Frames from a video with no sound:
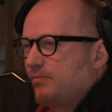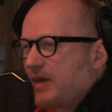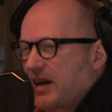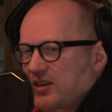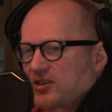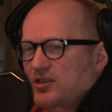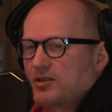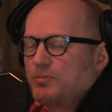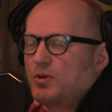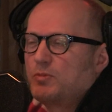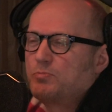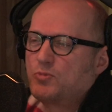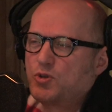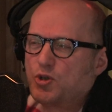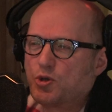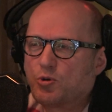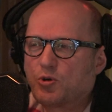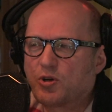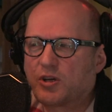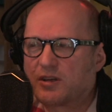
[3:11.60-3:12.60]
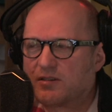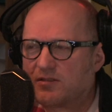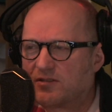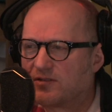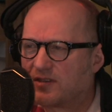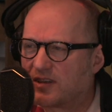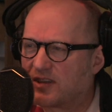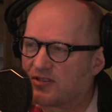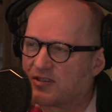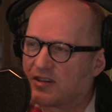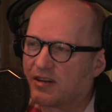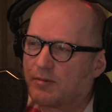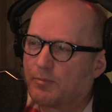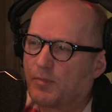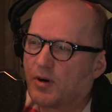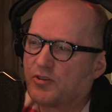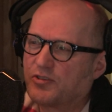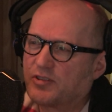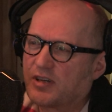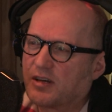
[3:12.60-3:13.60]
Maximum joy is our
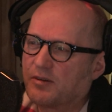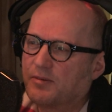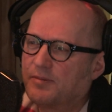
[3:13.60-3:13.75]
motto.